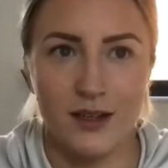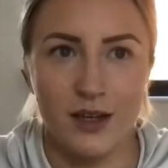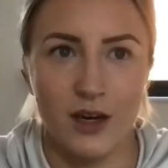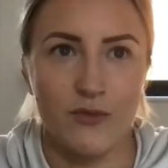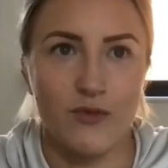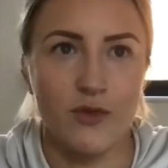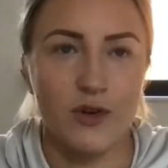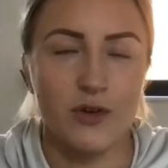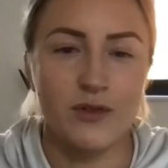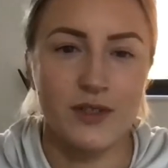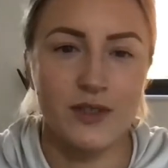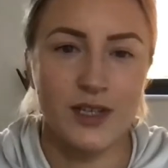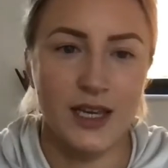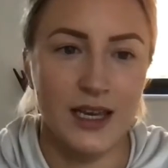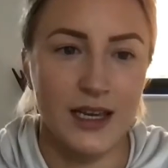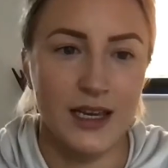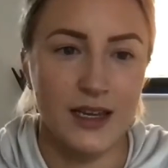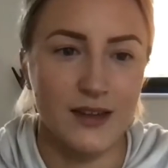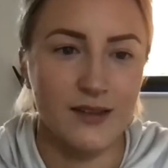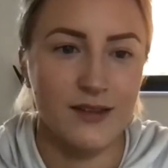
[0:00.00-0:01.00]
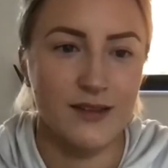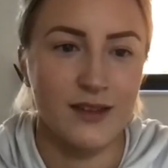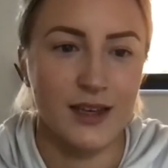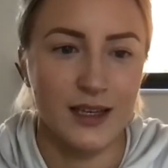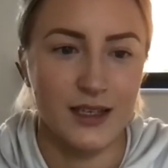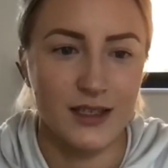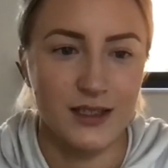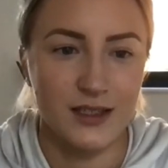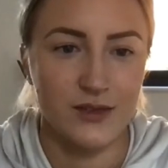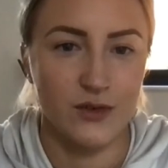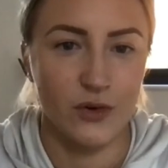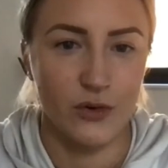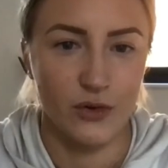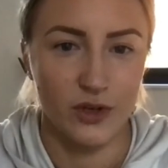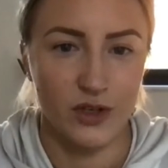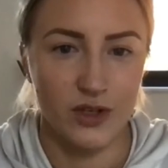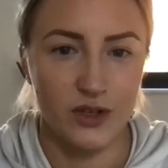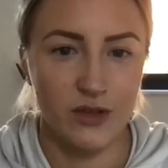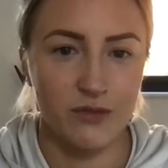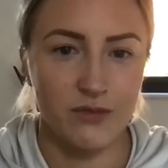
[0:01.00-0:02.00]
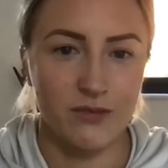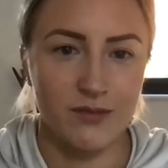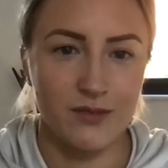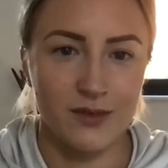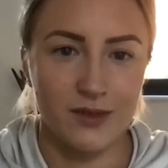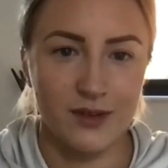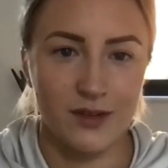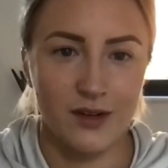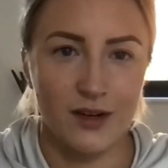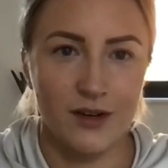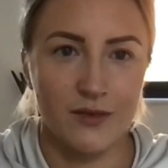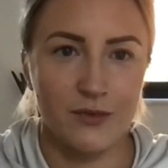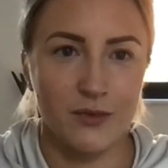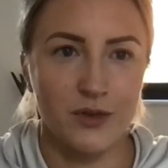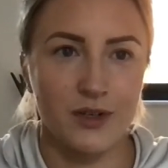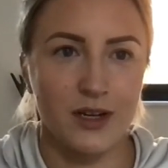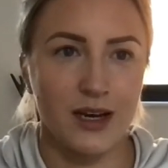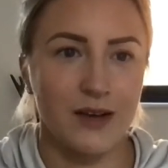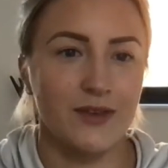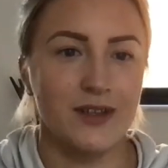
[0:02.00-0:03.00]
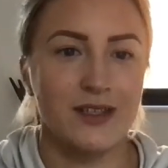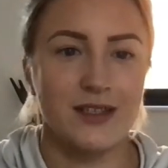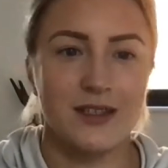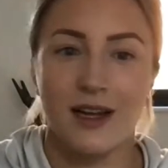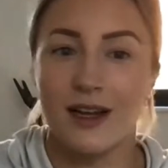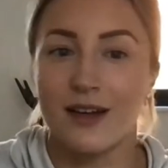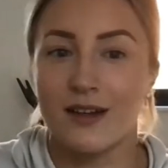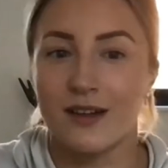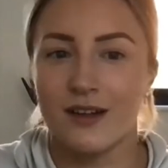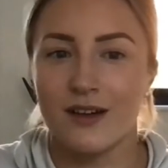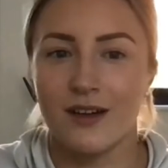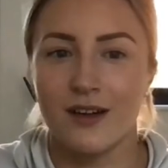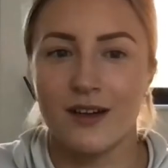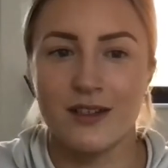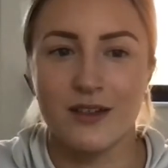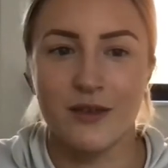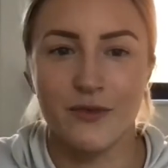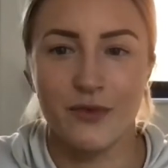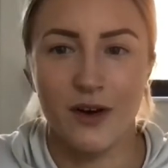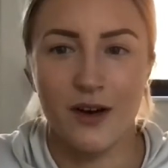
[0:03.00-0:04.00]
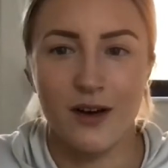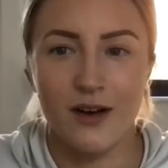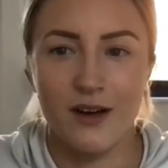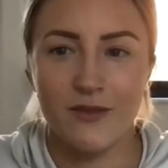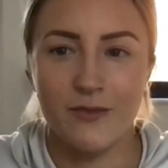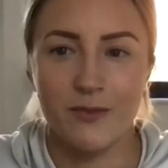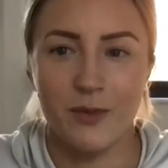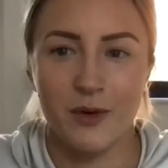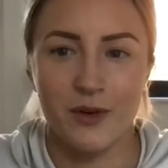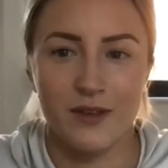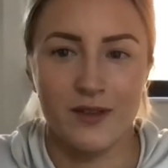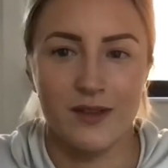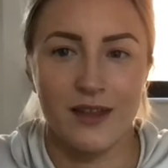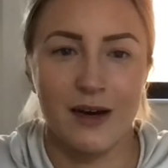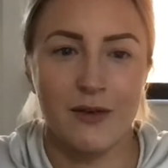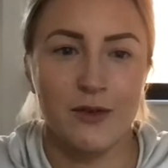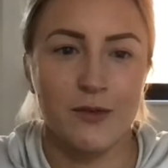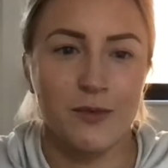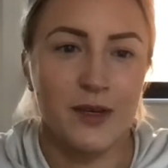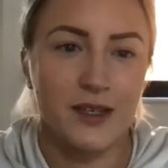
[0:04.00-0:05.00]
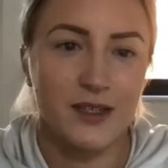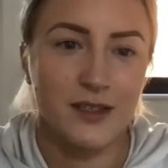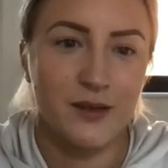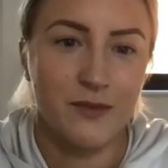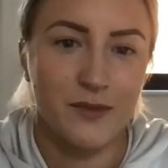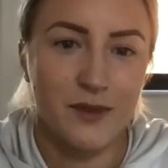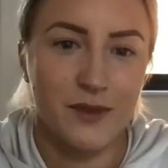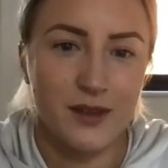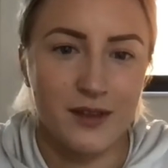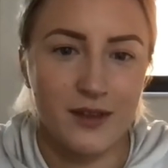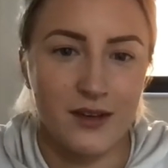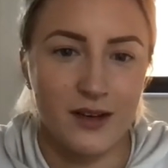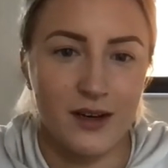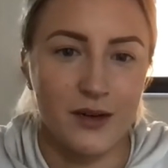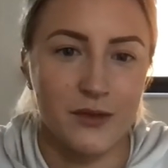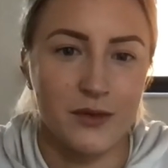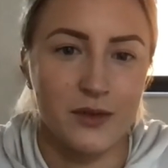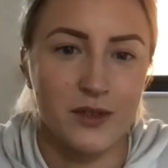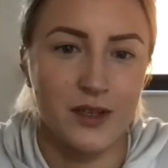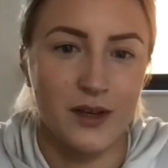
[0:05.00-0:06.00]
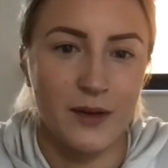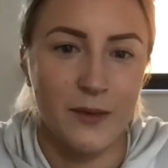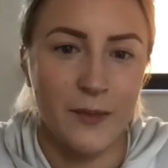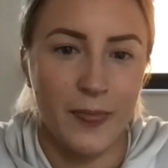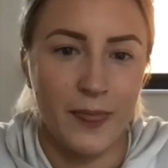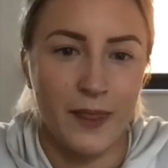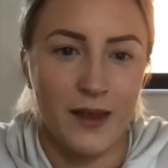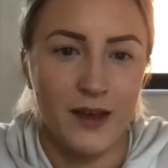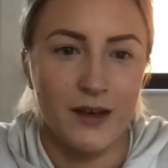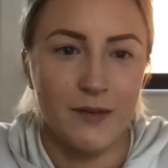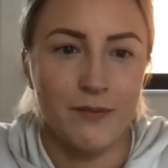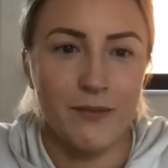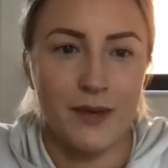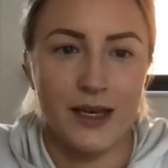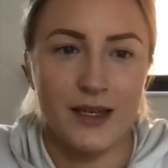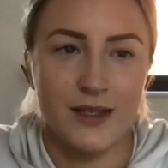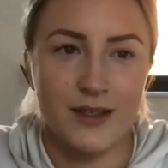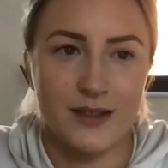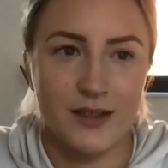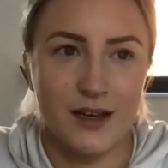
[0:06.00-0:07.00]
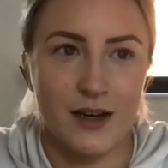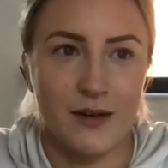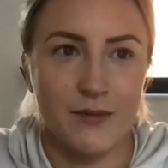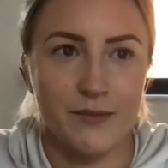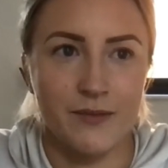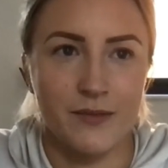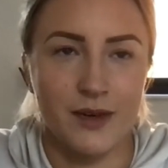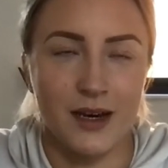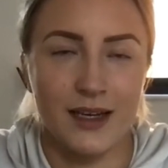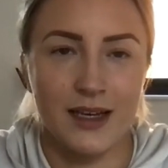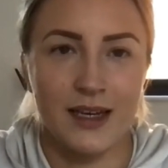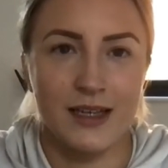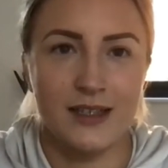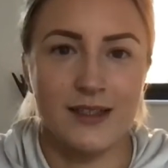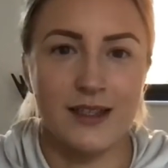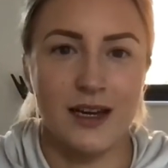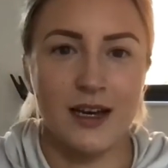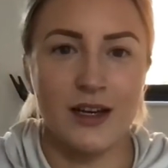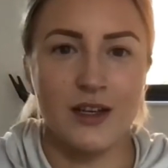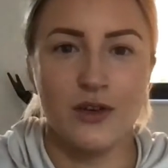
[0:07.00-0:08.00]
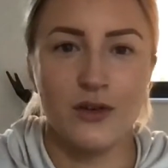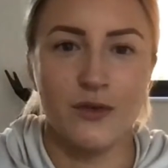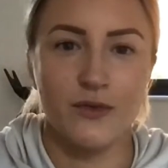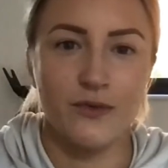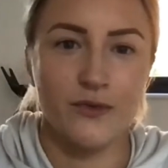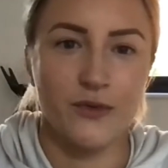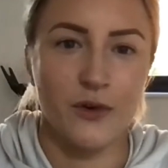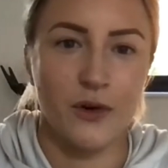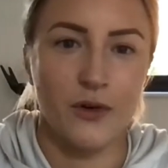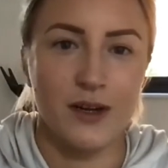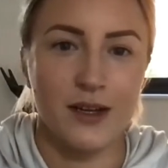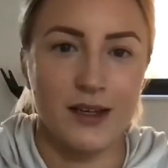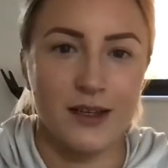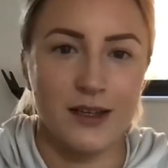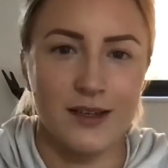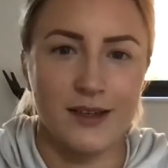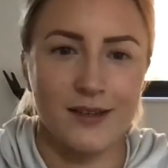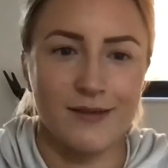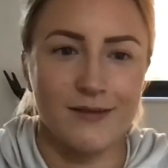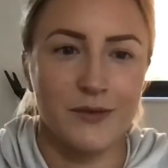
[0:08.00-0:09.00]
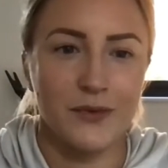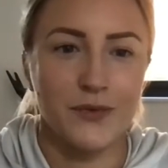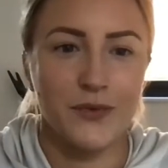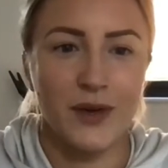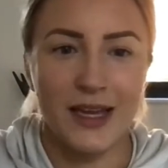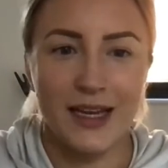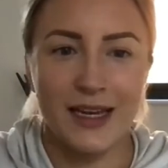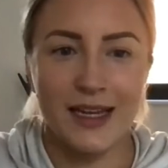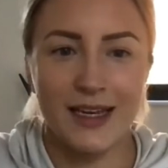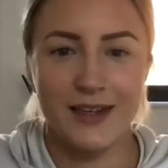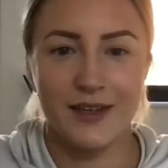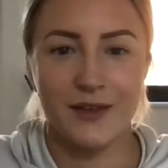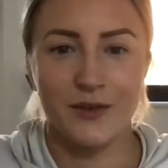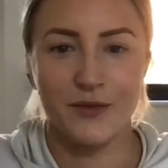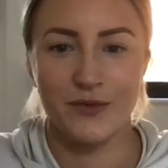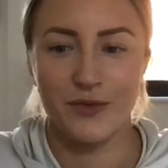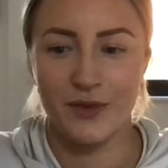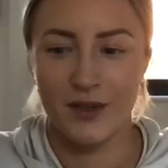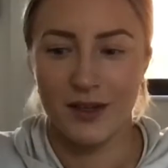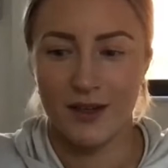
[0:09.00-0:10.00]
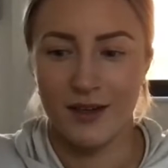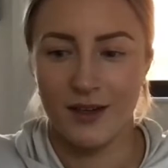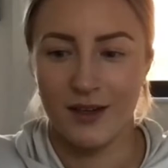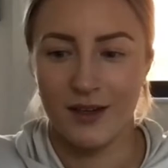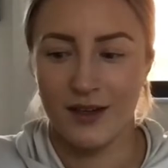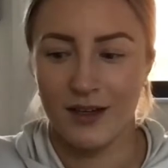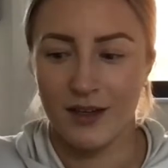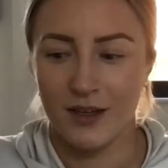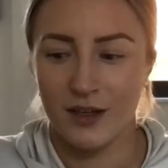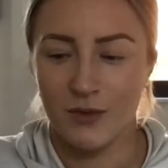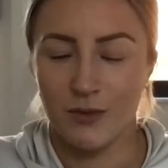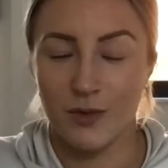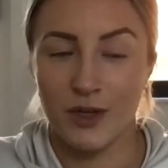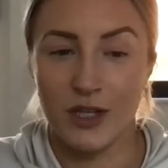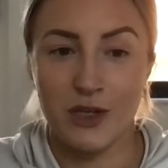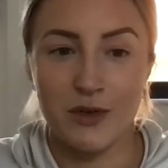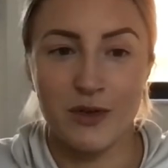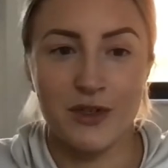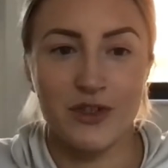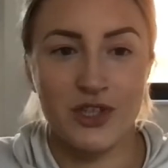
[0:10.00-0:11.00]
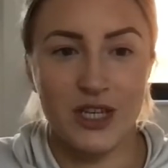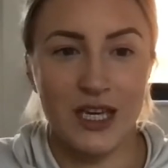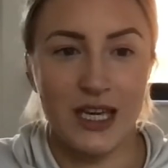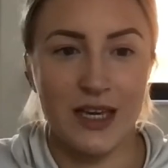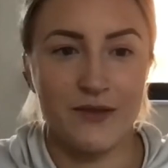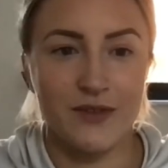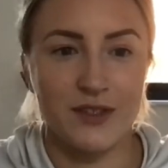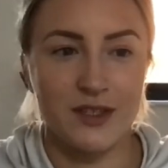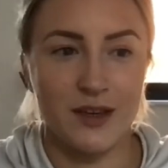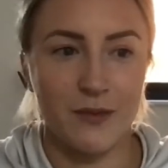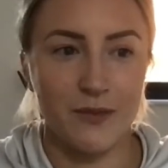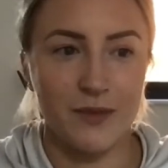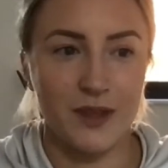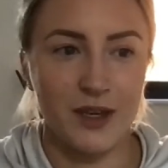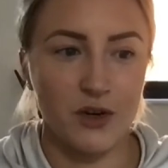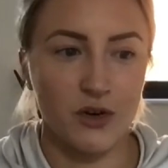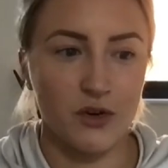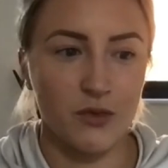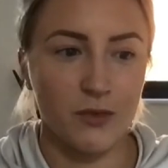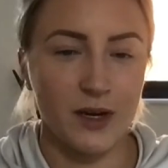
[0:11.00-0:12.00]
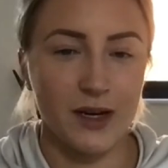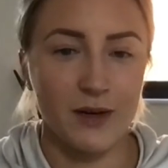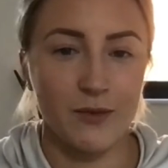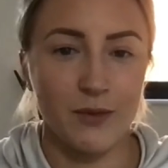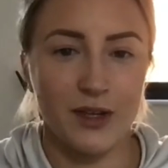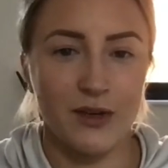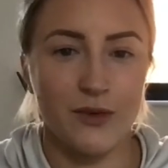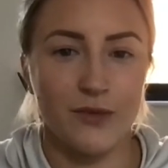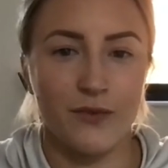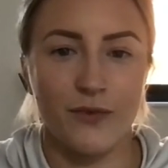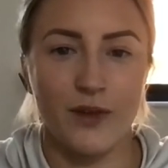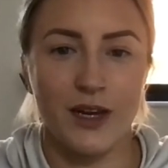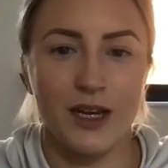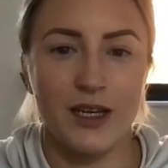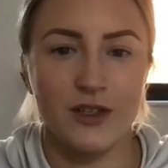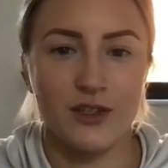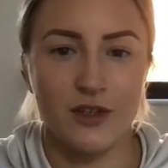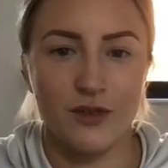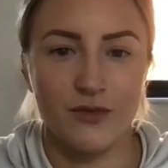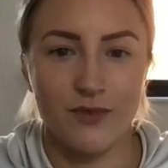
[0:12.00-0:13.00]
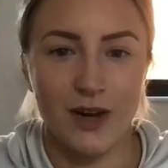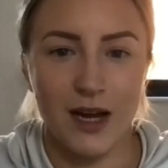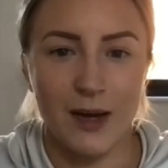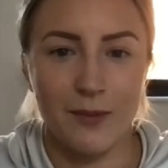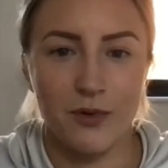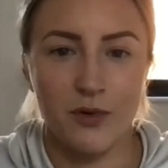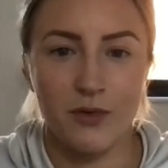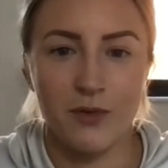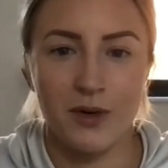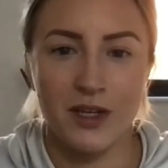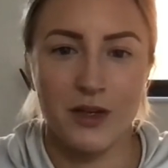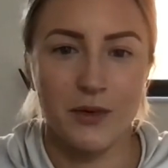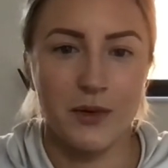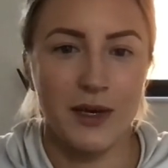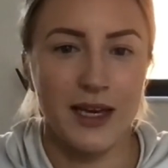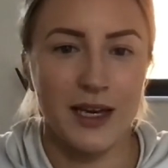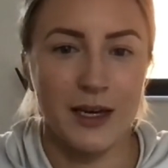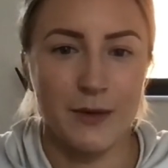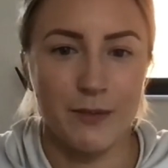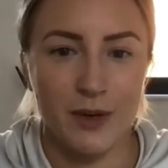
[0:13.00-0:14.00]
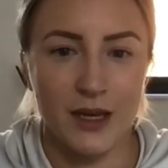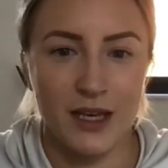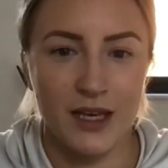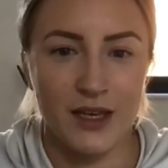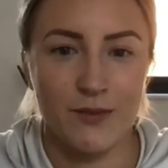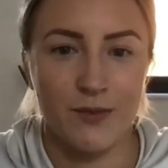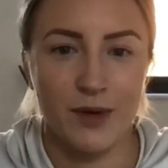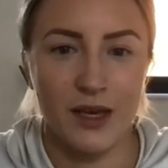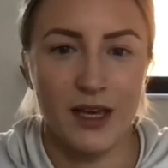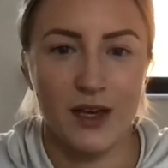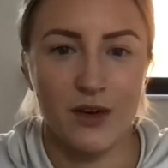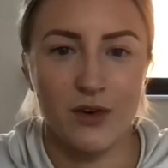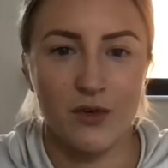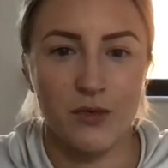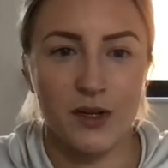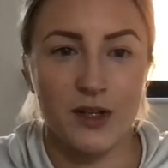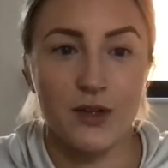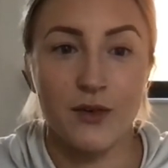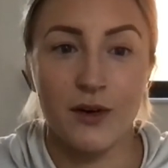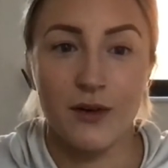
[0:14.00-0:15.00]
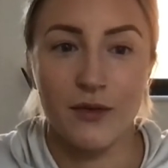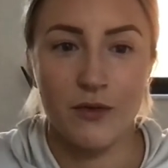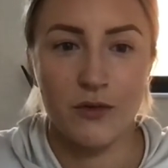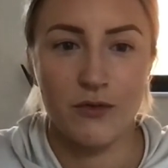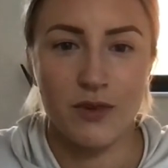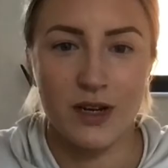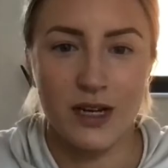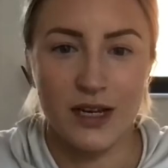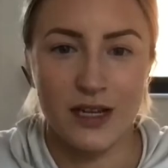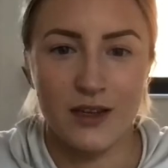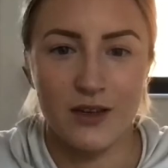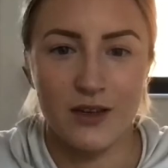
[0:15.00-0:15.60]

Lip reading: a routine and things. Not that you kind of wouldn't have a standard 9 to 5, but that would be something that I would miss. I guess that euphoric feeling of when you achieve something, or when you finish a rep, or when you hit a PB, or when you have a really